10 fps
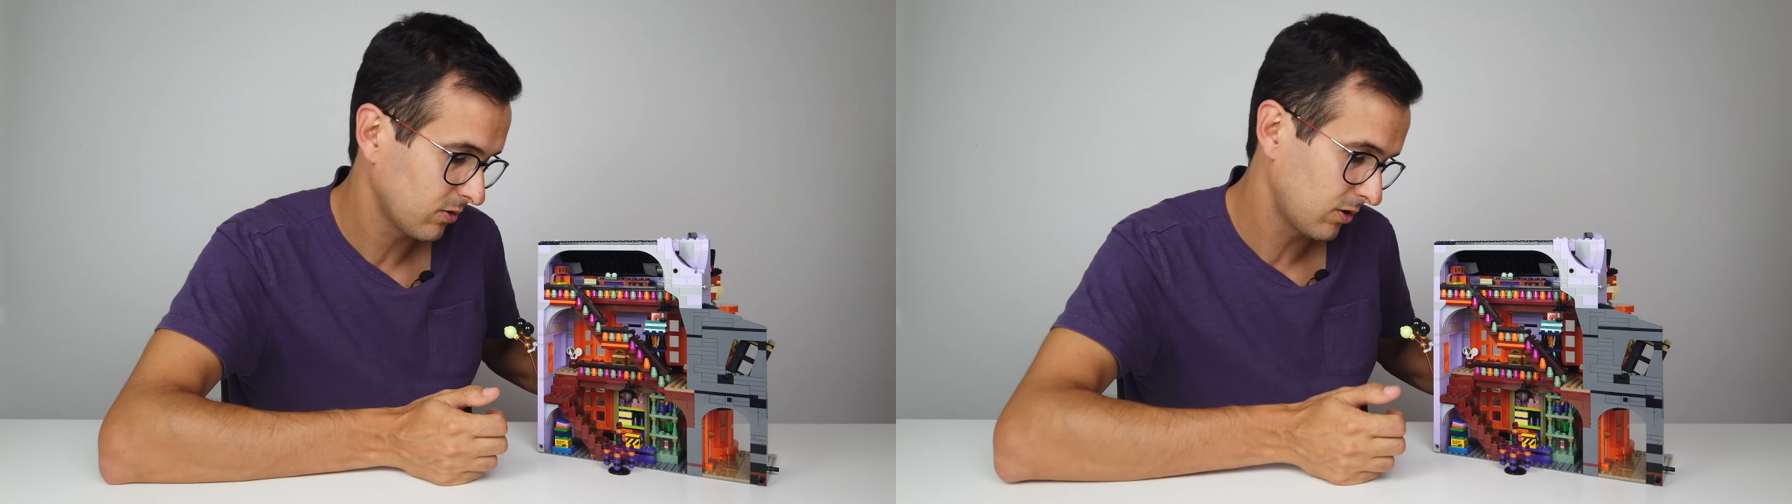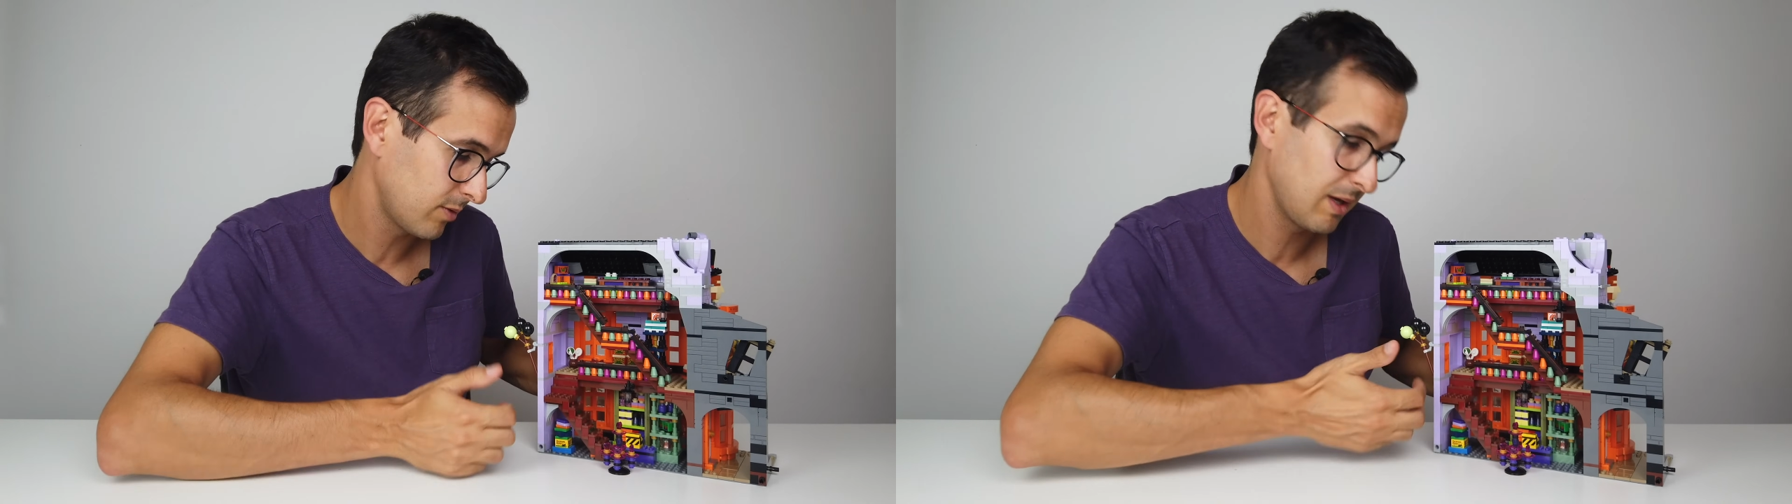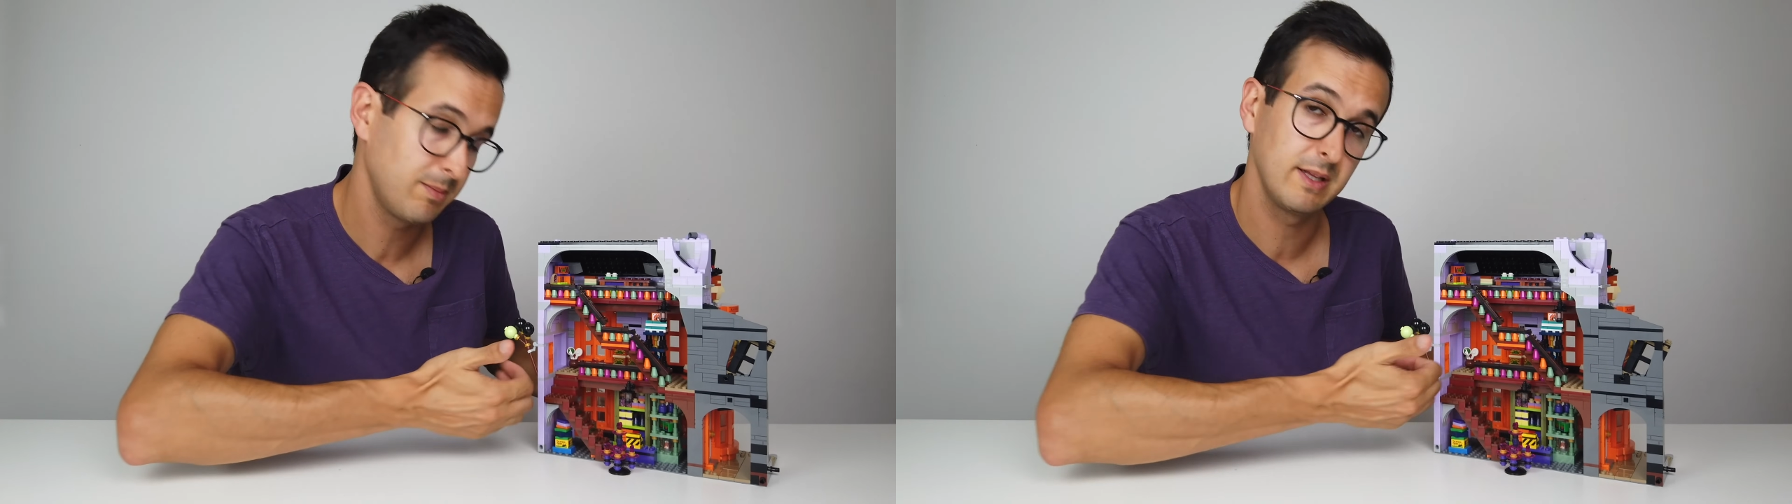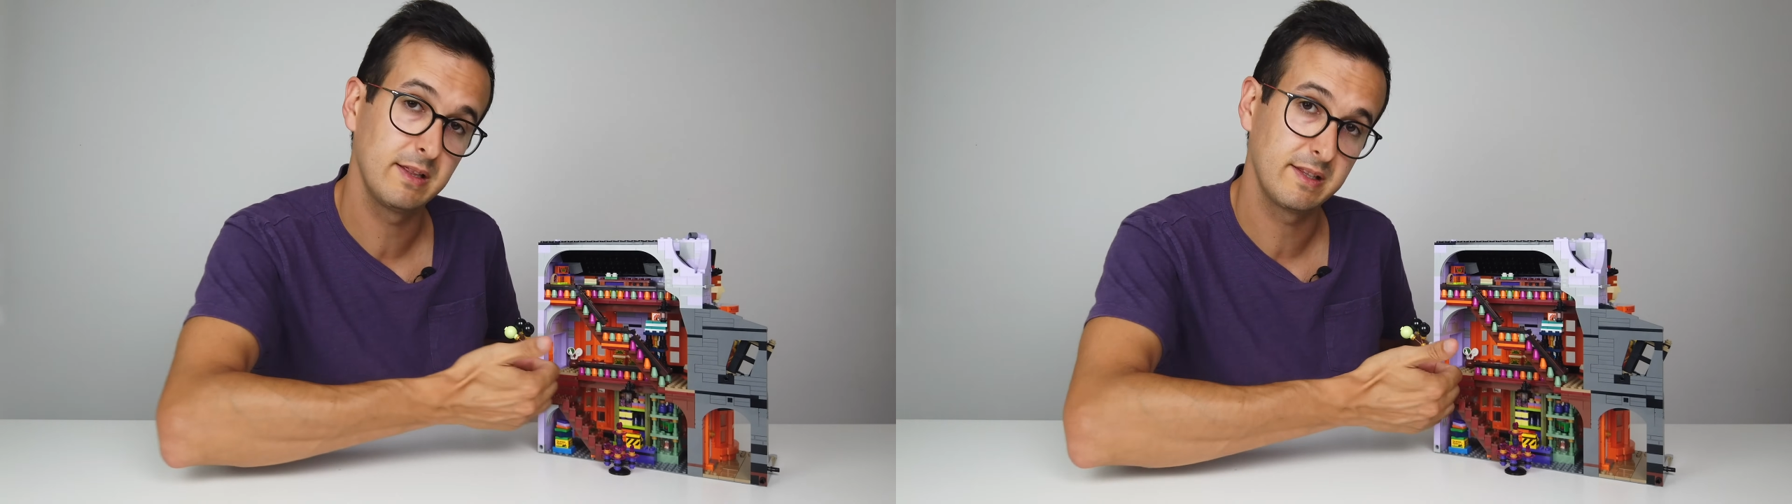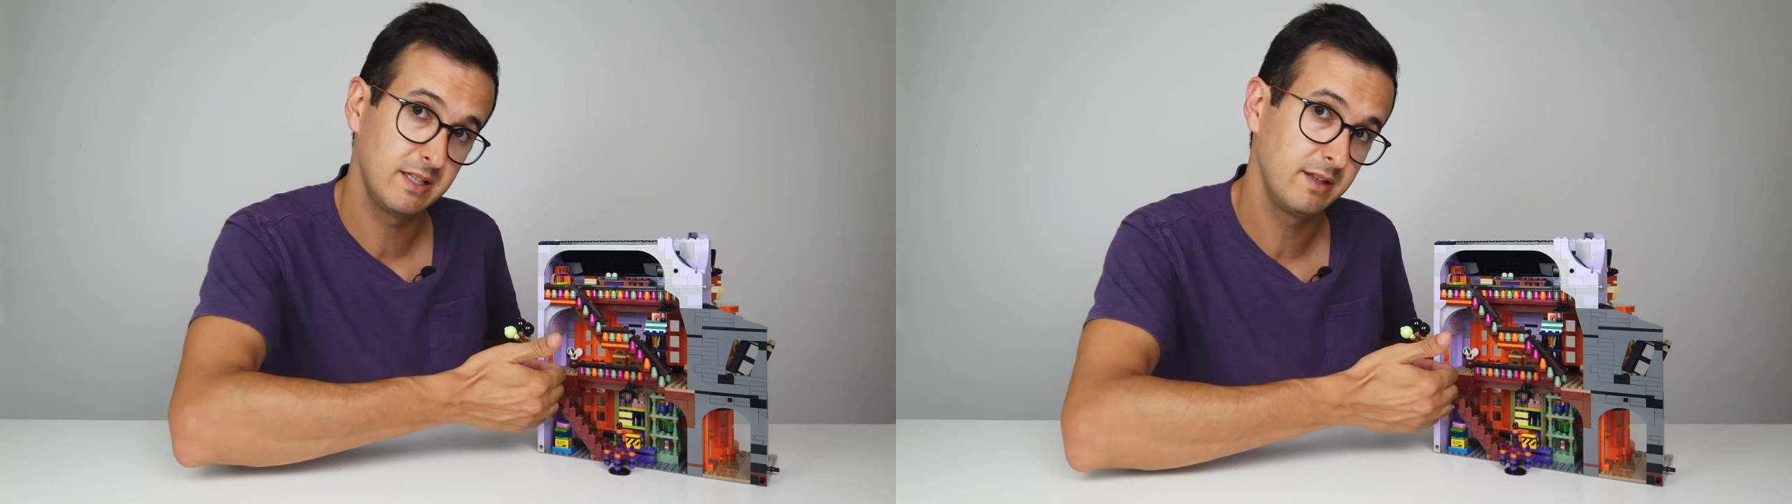or maybe
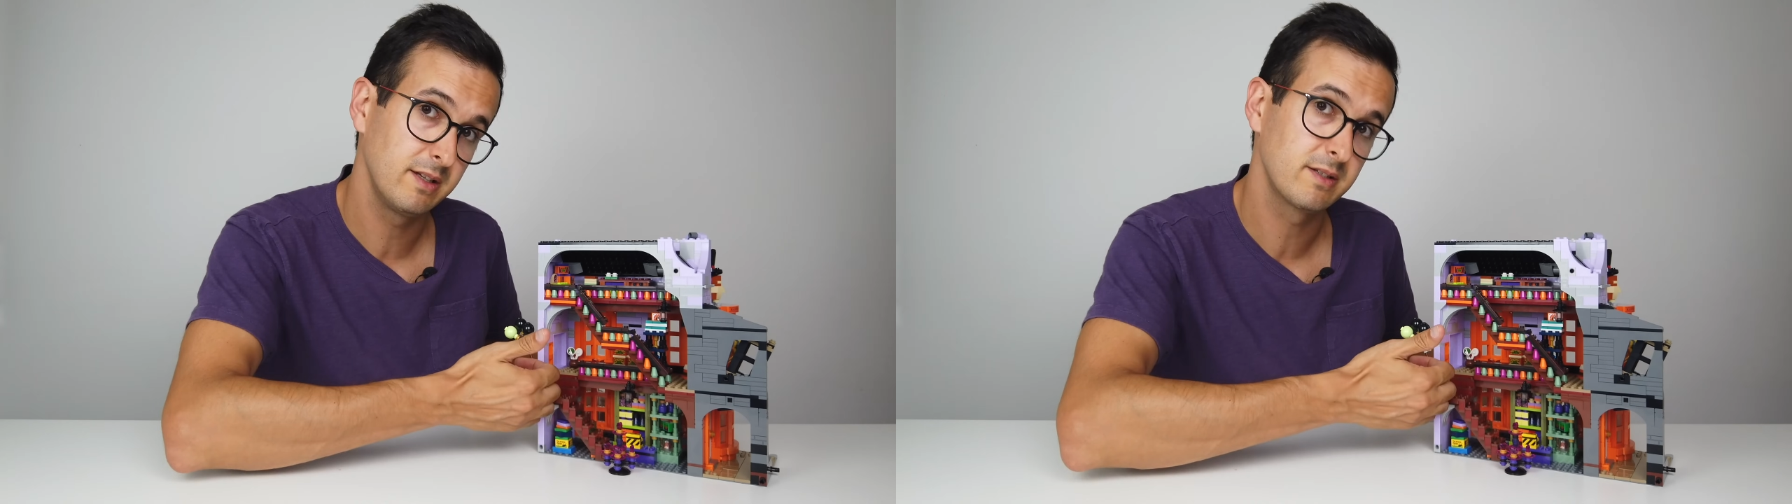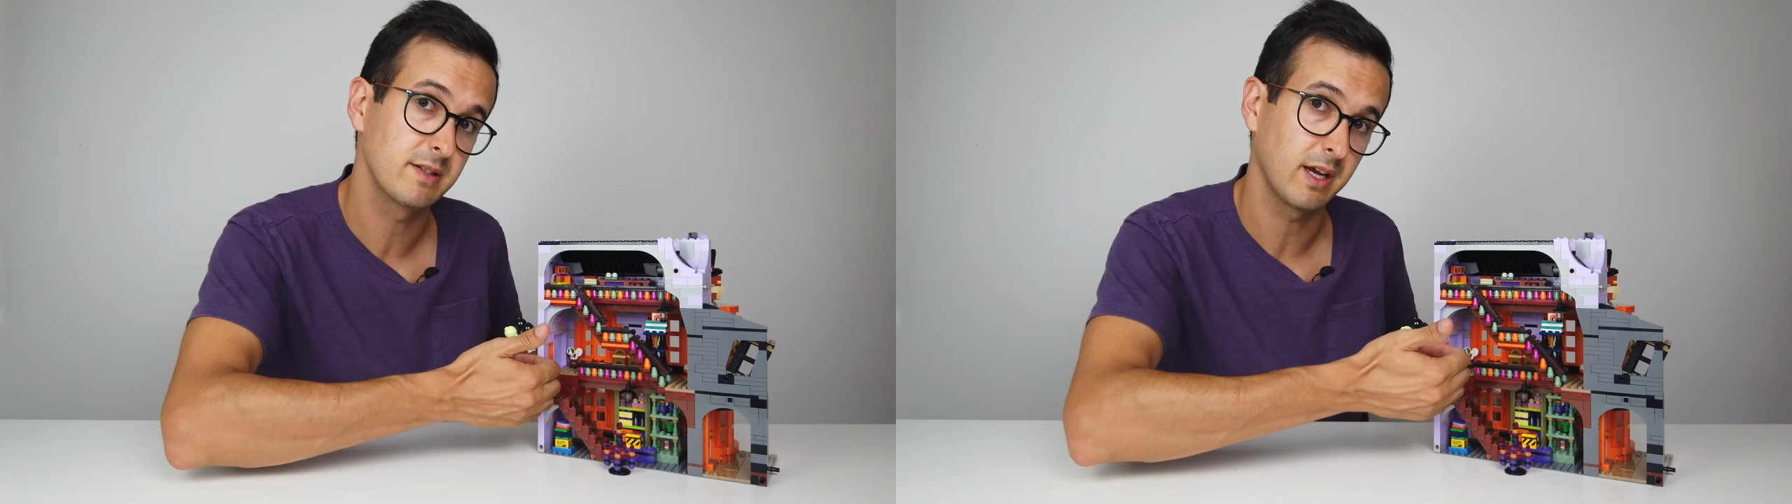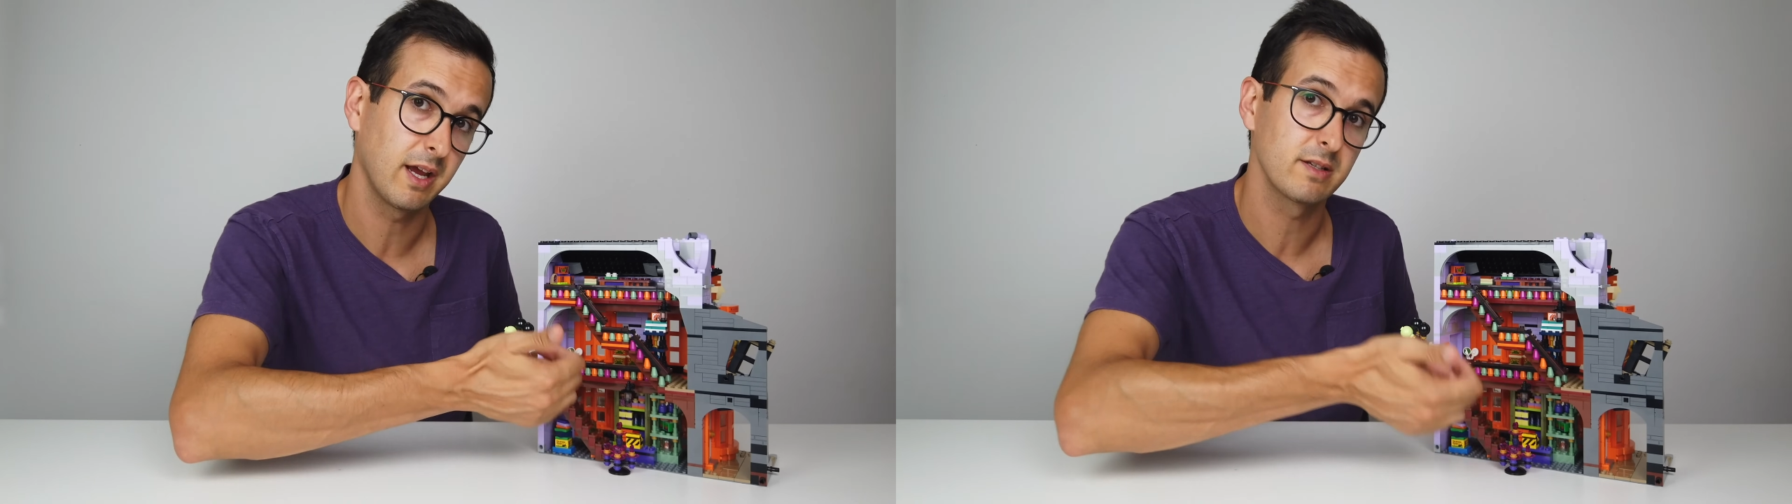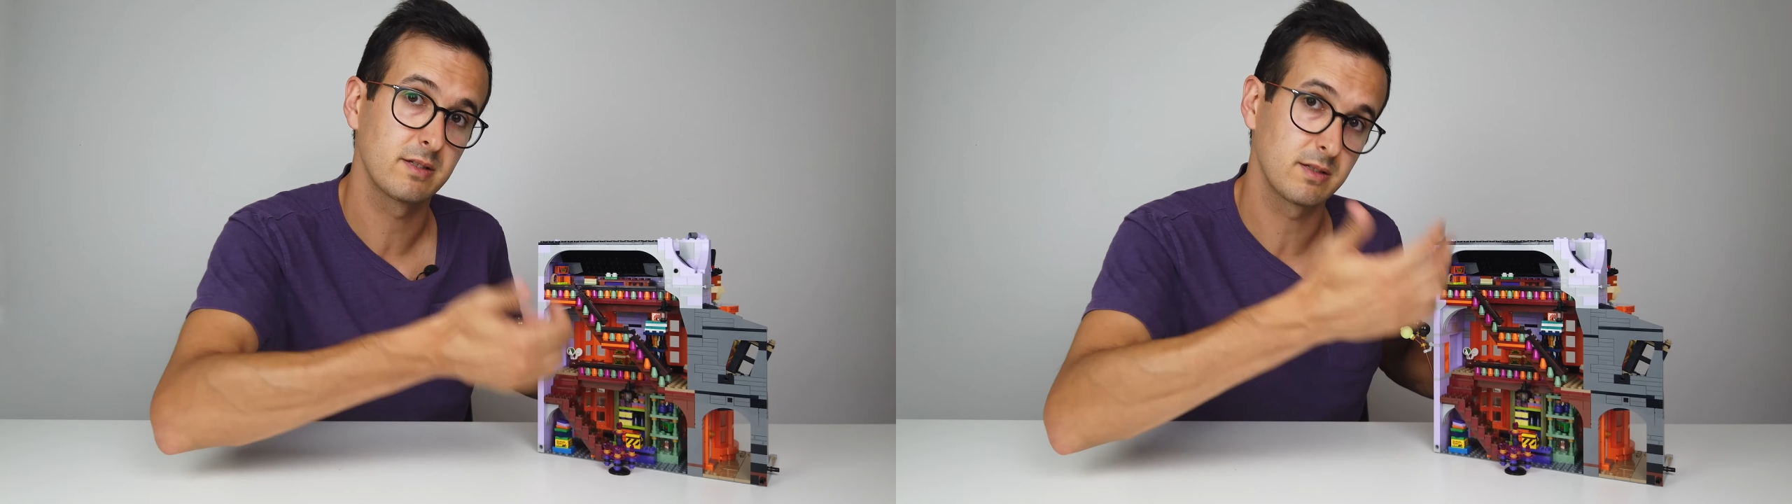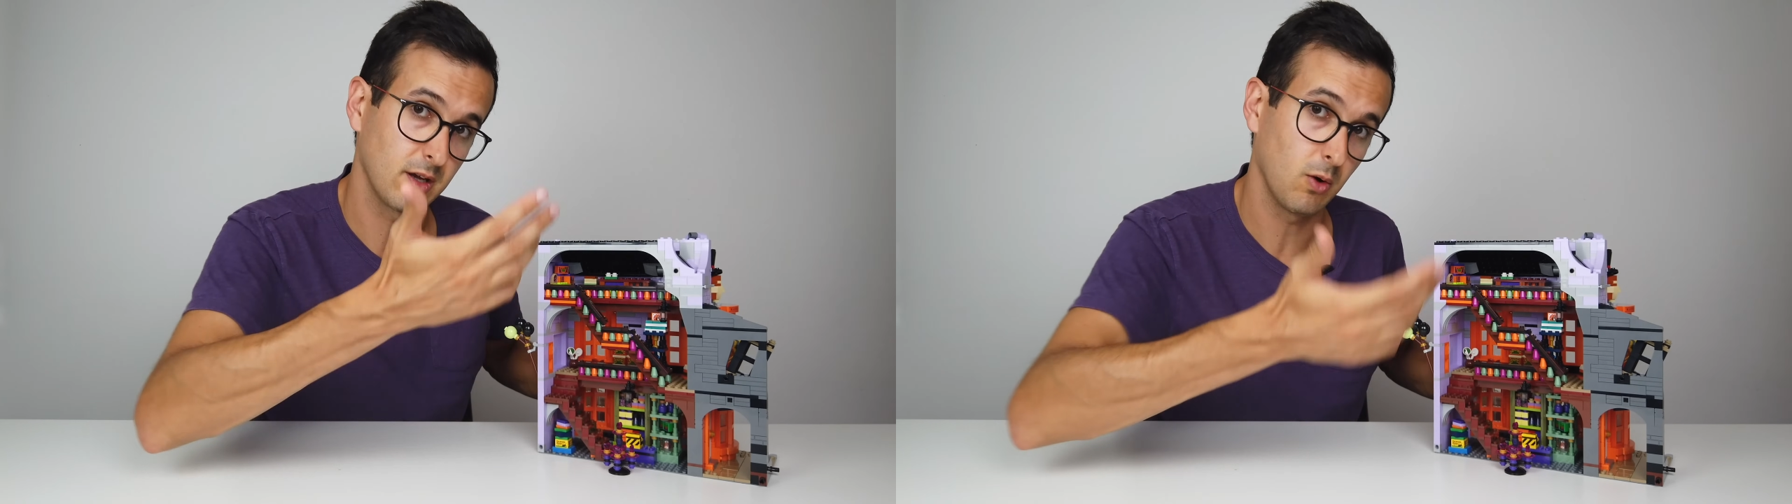lean this against